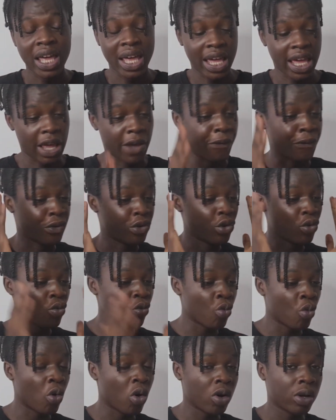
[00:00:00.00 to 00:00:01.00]
If you
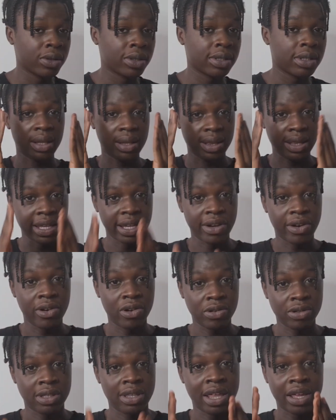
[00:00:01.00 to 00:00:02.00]
want the
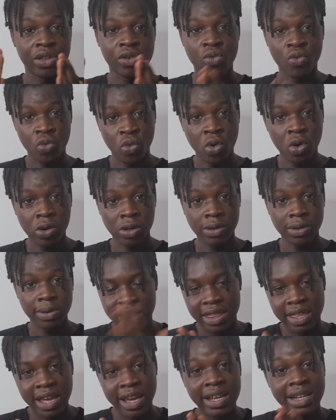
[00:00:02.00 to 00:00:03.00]
girls that you want,
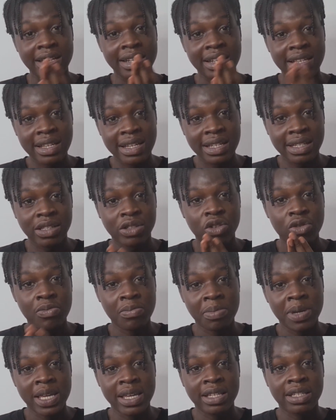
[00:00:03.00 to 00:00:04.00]
there needs to
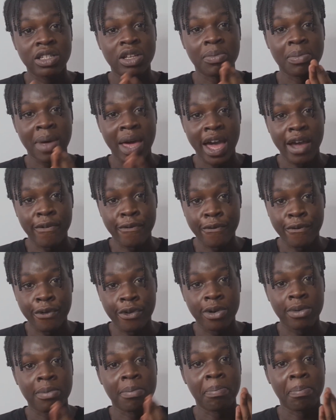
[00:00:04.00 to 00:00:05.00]
be some
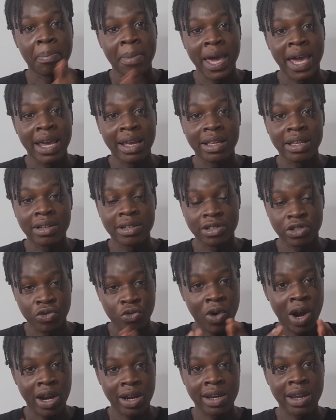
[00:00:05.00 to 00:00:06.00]
effort made, because
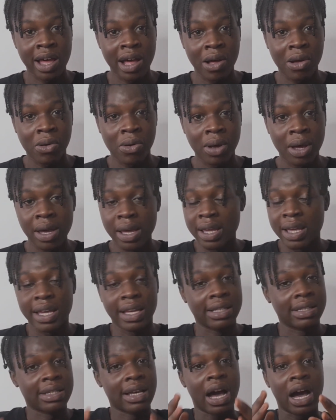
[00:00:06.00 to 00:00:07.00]
right now
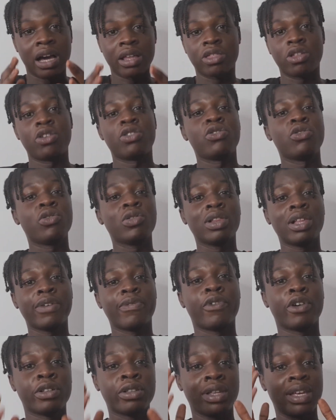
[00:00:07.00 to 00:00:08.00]
it's either you live
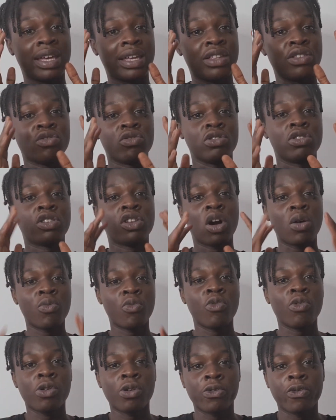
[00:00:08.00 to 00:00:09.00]
on in your
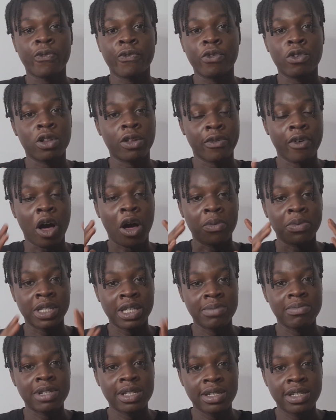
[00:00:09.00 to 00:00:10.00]
dumb world full of
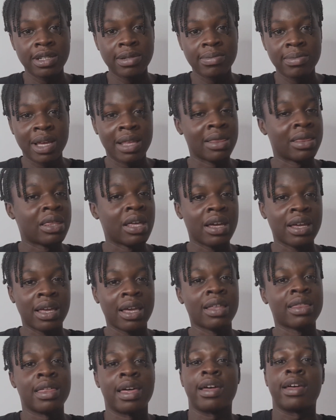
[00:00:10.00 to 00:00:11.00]
optimism and
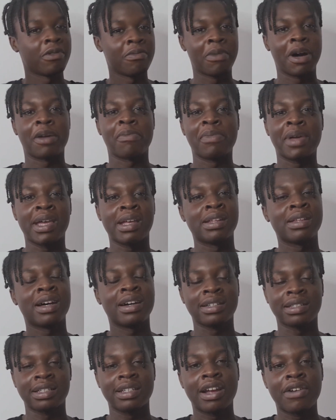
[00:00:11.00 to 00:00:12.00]
thinking that by being
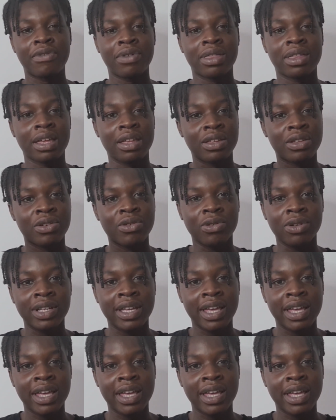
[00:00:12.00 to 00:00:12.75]
nice and everything you'll